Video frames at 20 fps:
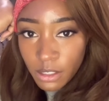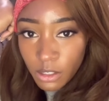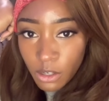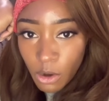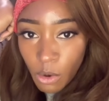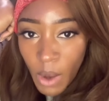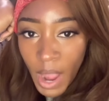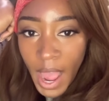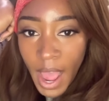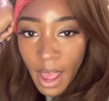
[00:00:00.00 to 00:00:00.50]
to
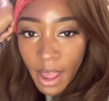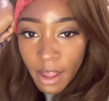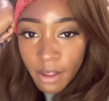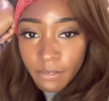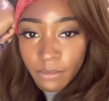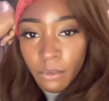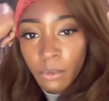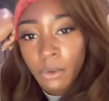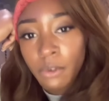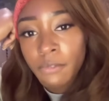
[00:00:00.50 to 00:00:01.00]
go
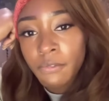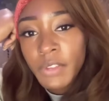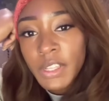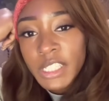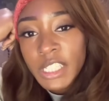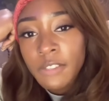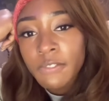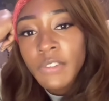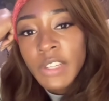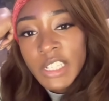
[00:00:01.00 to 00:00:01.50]
half or
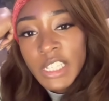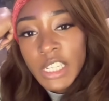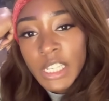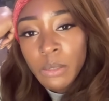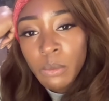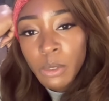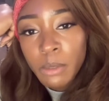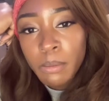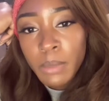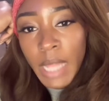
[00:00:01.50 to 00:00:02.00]

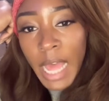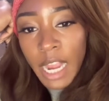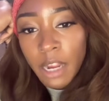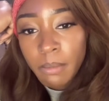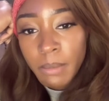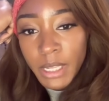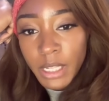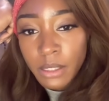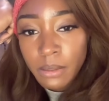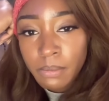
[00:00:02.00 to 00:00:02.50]
50-50 with
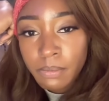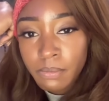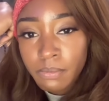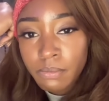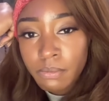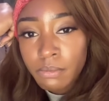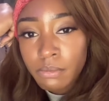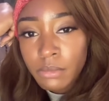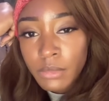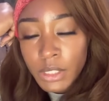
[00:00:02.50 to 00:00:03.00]
black men,
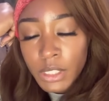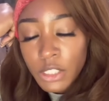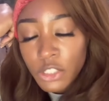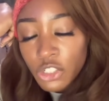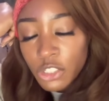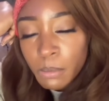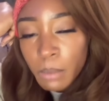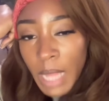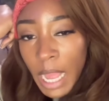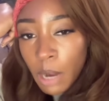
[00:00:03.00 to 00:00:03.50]

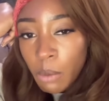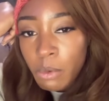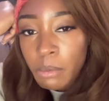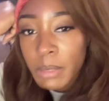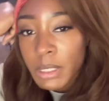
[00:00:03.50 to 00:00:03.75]
just black